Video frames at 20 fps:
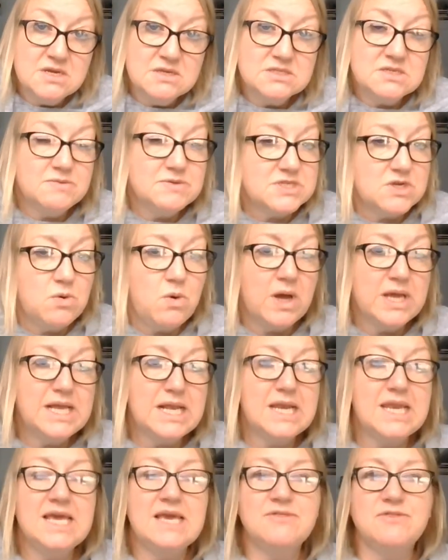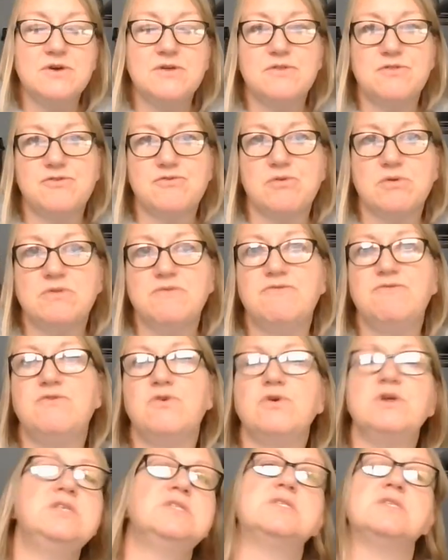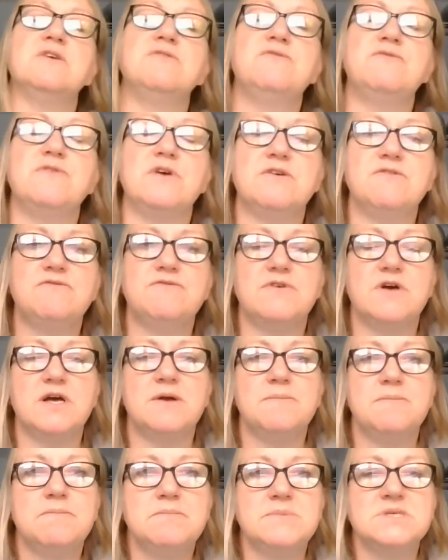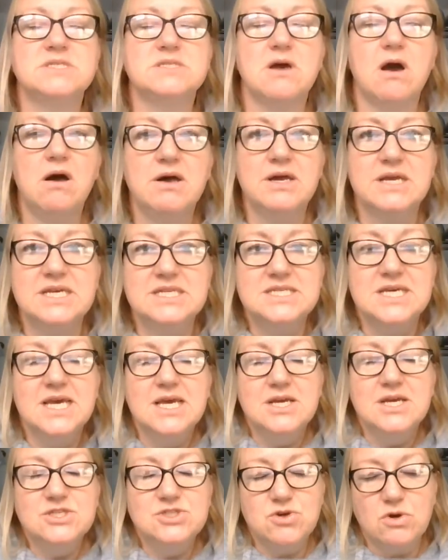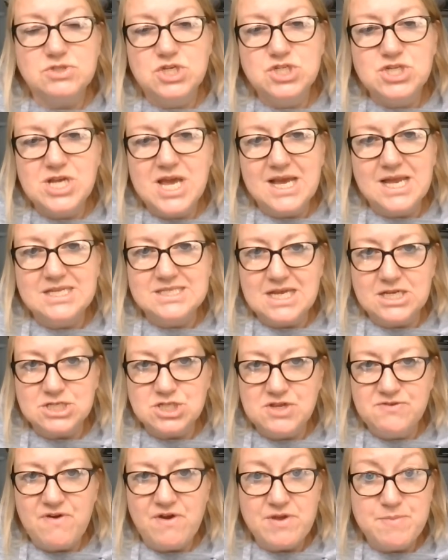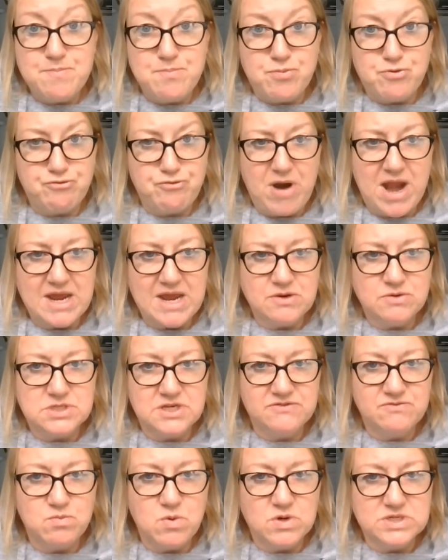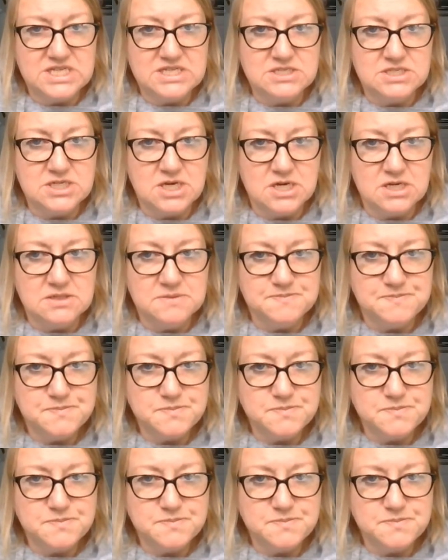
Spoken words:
So it's quite clear that through the voice of Mr. Hyde, Dr. Jekyll is actually very proud of what he's done.